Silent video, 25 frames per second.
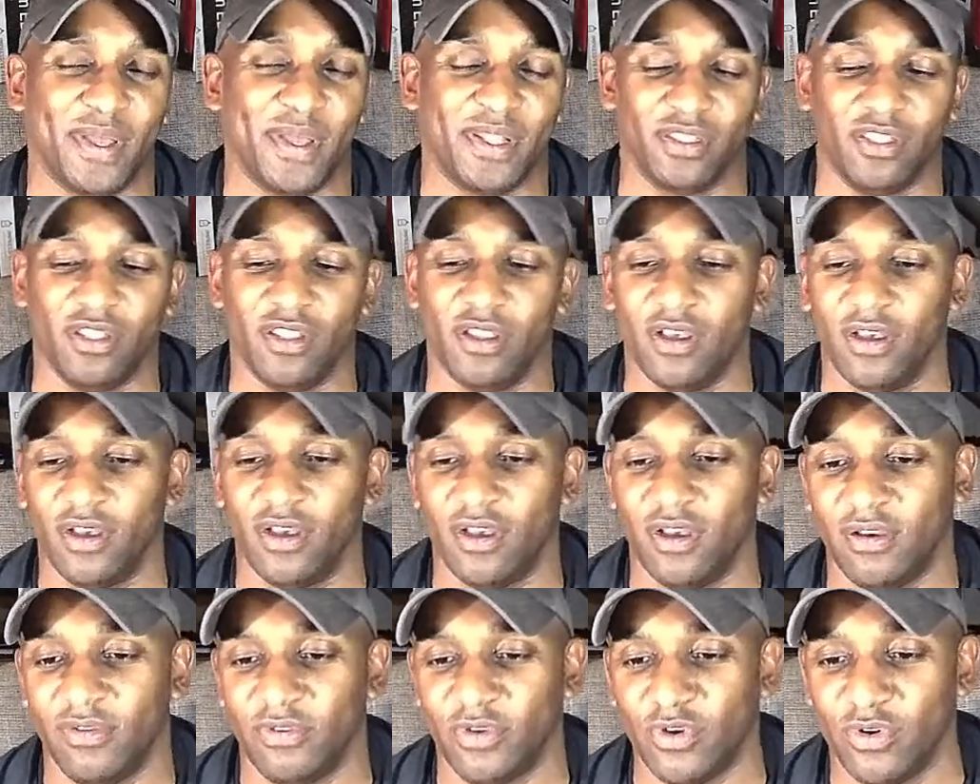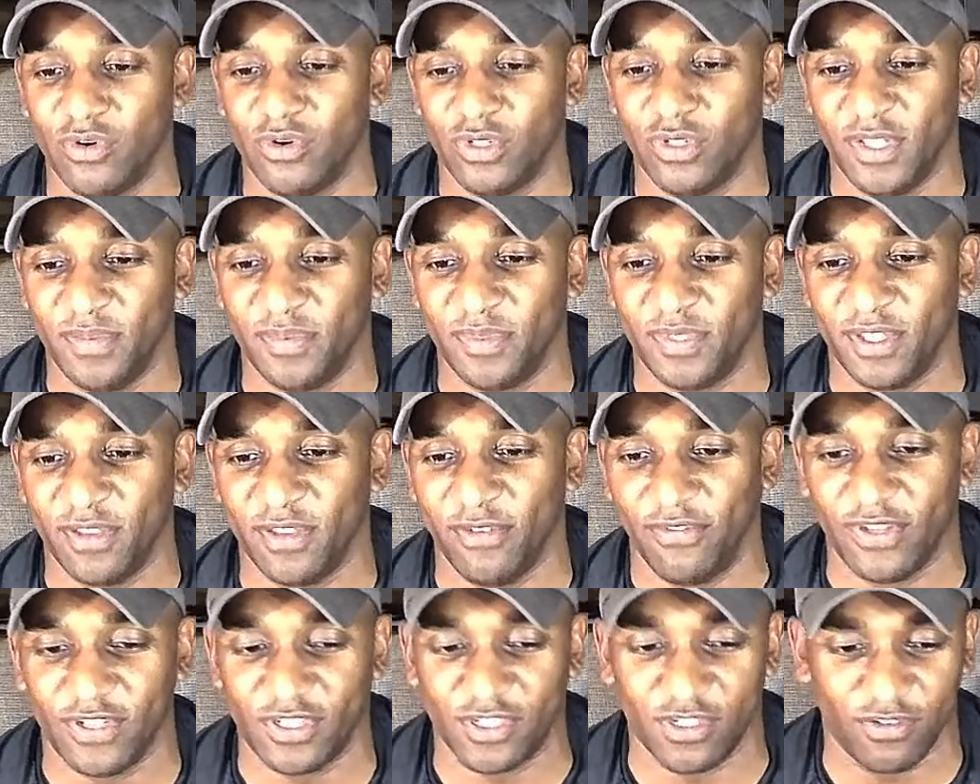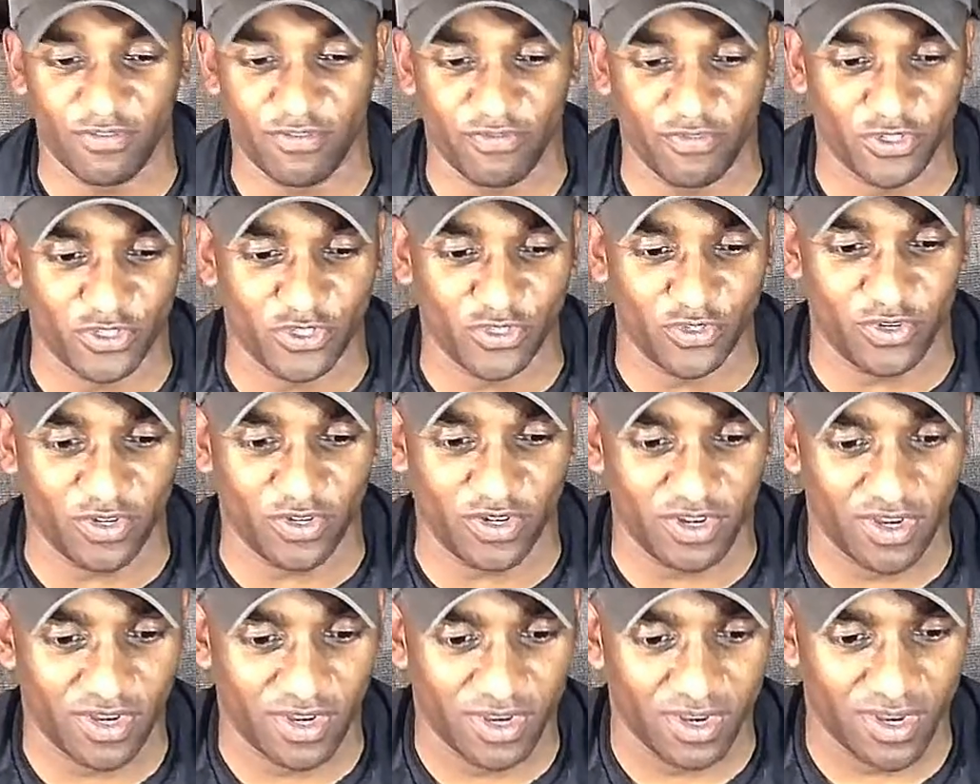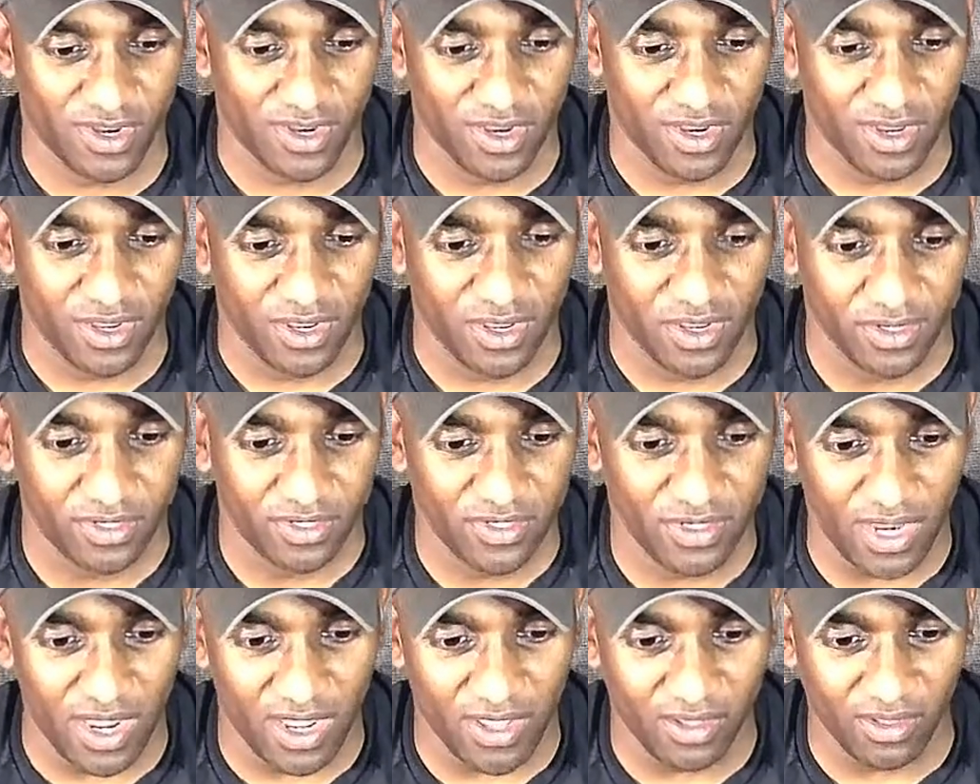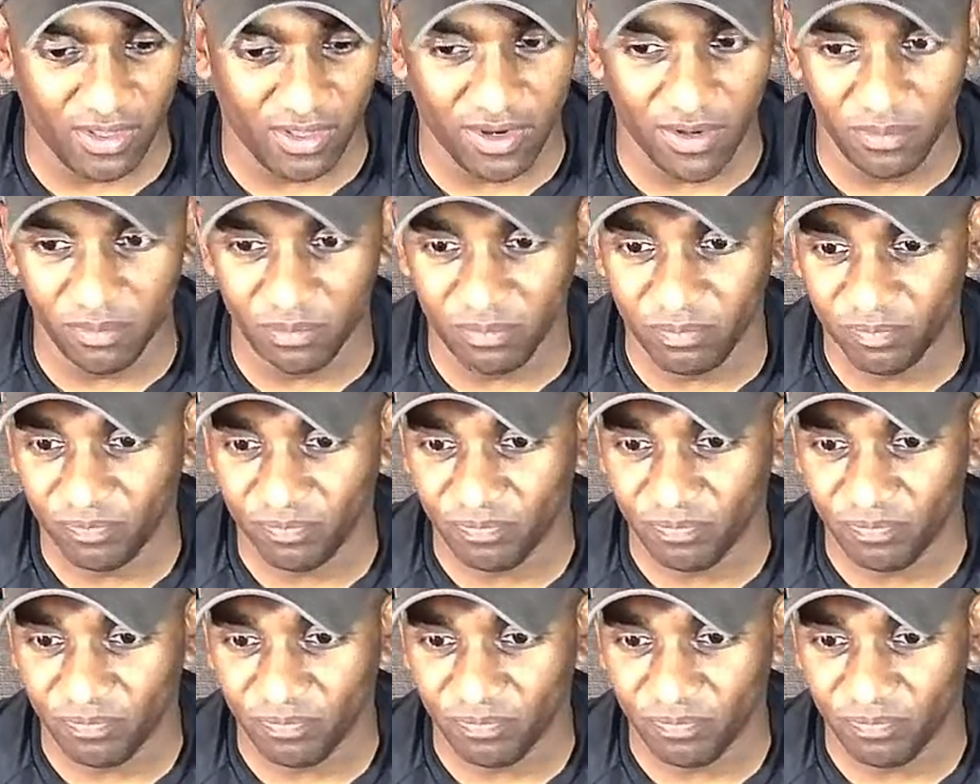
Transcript: I'd love going deep sea fishing for sure down there.